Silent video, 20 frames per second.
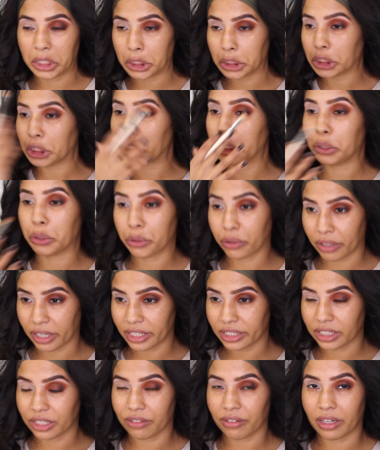looks a little
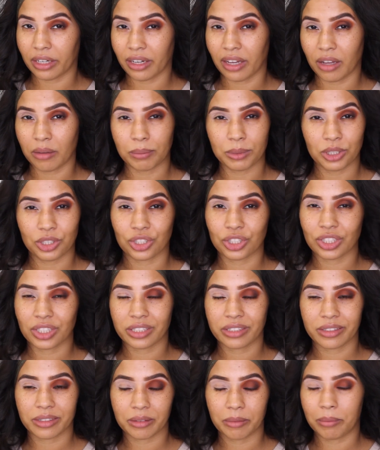crazy right now, but
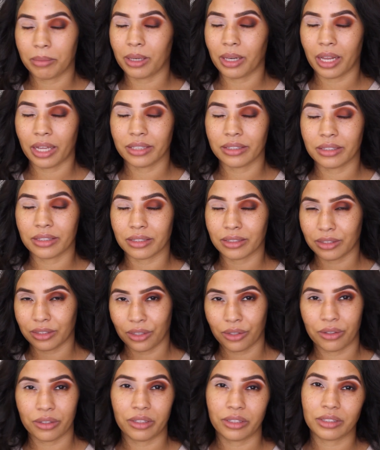just blend
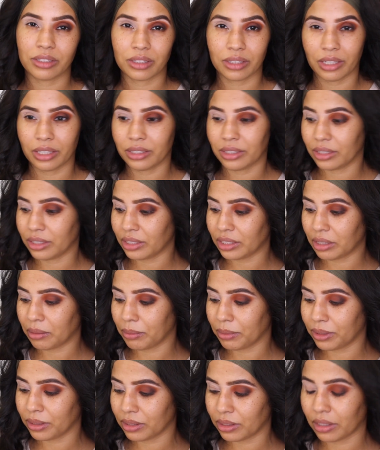until it looks nice and
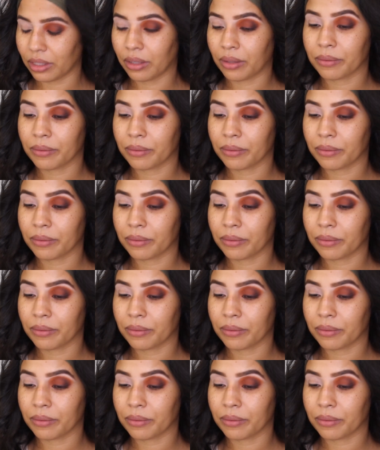seamless.